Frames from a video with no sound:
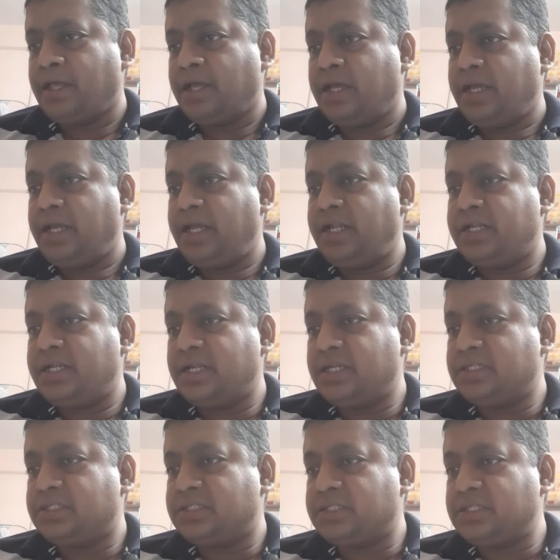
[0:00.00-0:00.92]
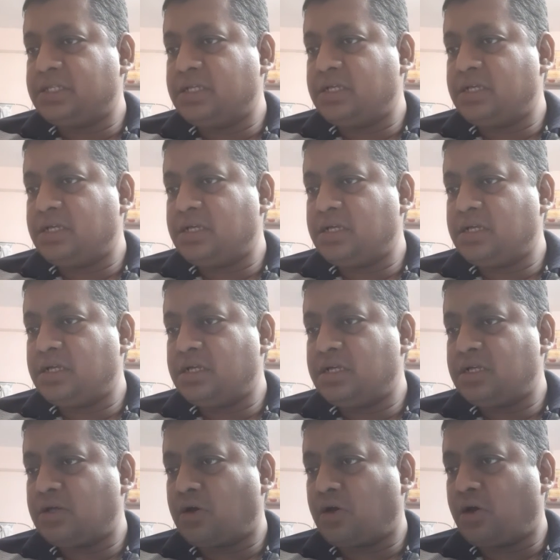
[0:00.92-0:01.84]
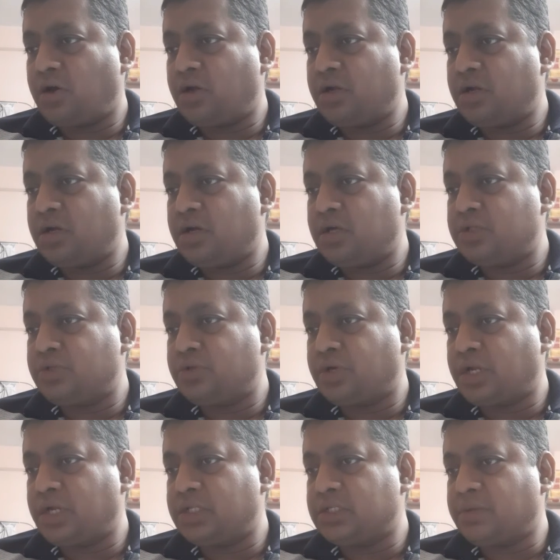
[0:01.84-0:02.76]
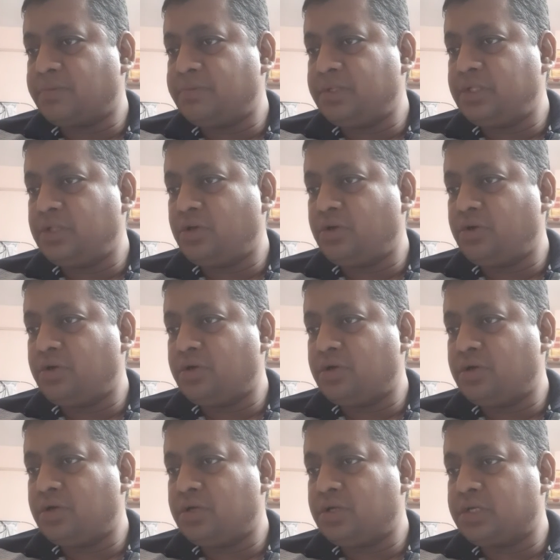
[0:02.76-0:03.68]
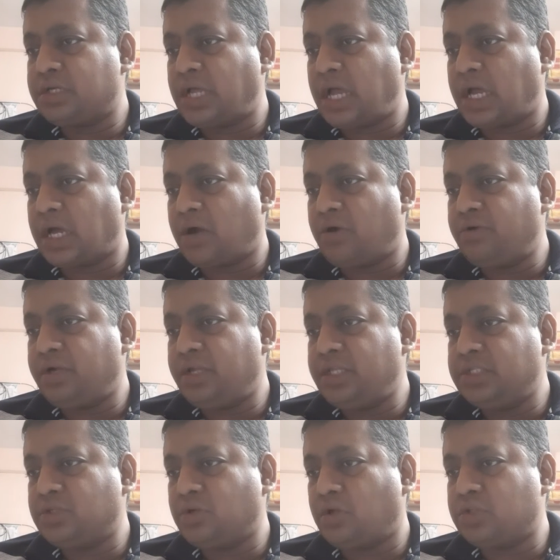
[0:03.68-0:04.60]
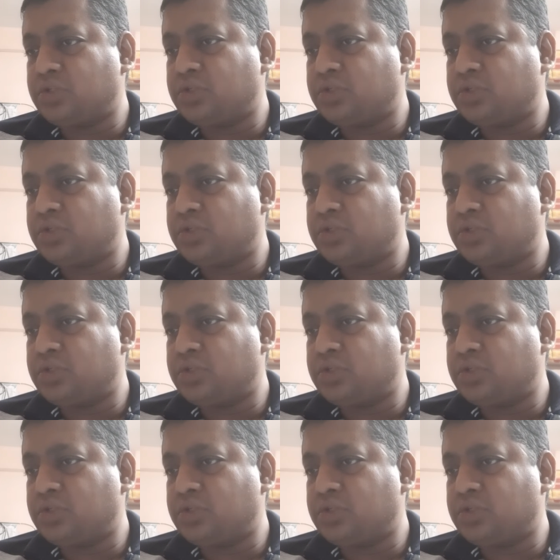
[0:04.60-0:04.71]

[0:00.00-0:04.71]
Interest on Sukanya Samriddhi account is also